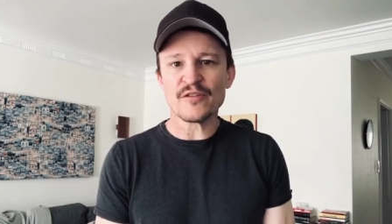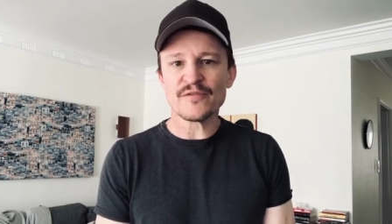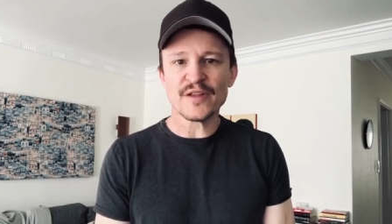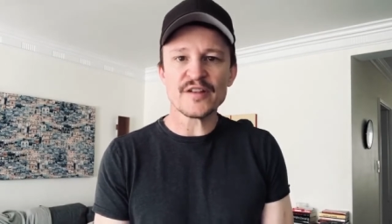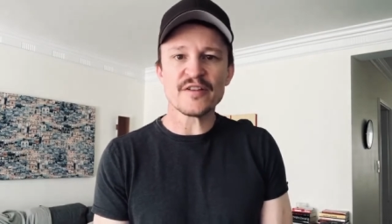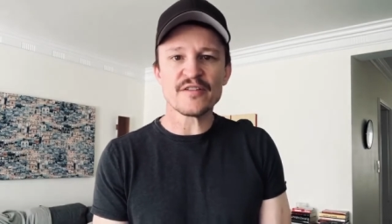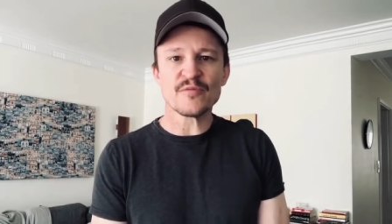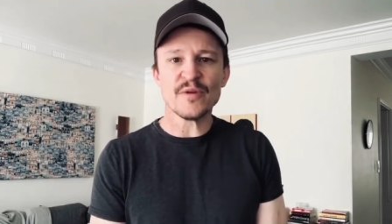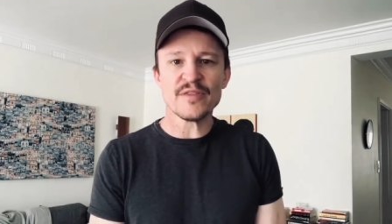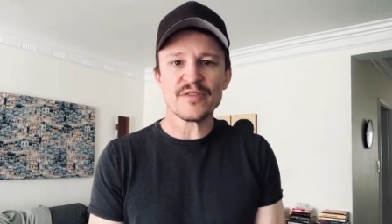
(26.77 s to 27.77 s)
or
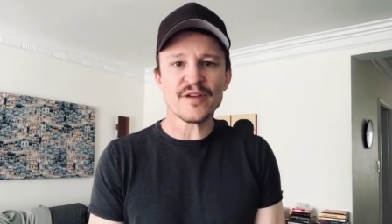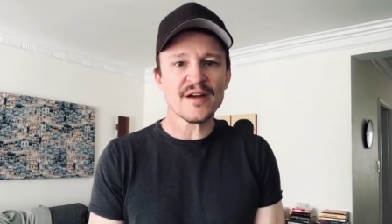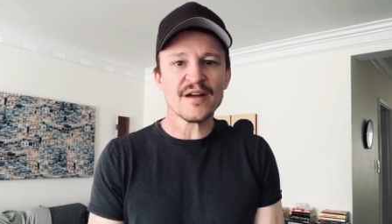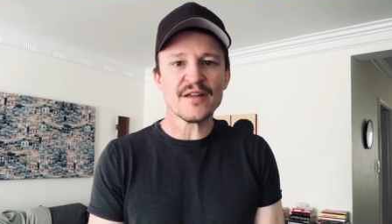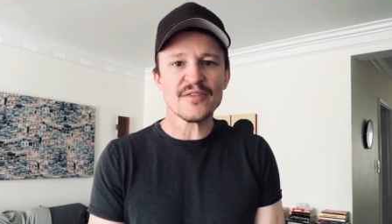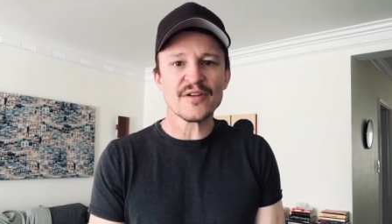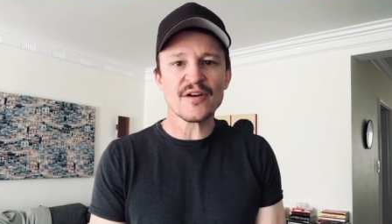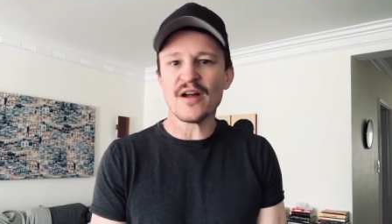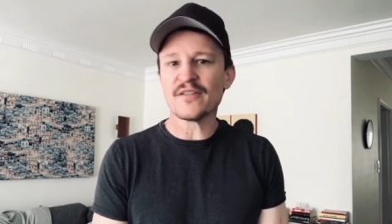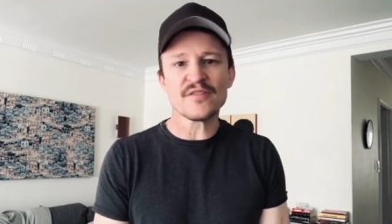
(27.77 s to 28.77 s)
afflictions with the
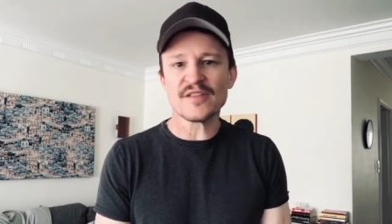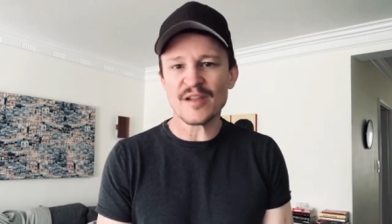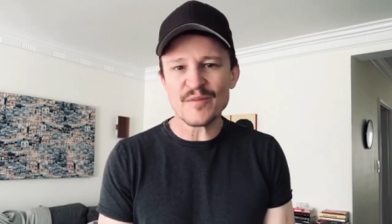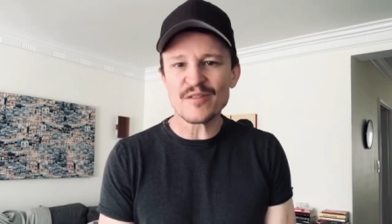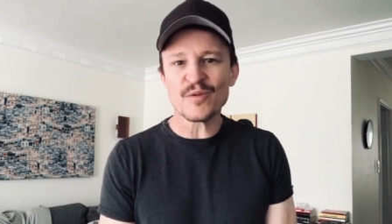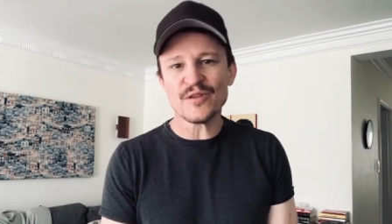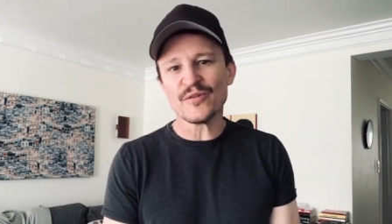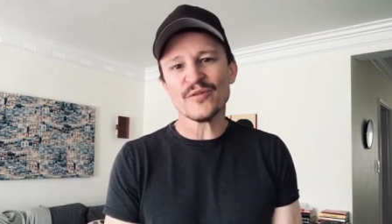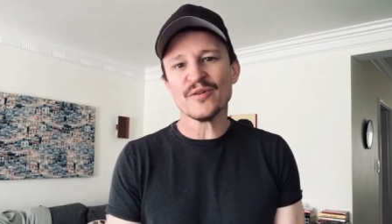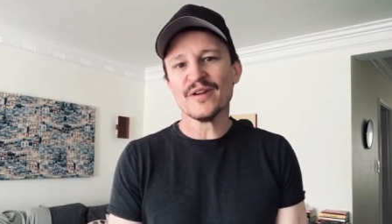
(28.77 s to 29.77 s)
kinds of stigmas we
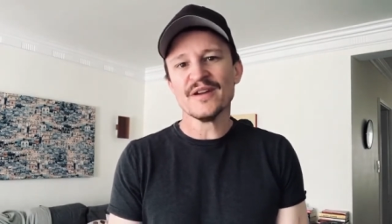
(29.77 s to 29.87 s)
do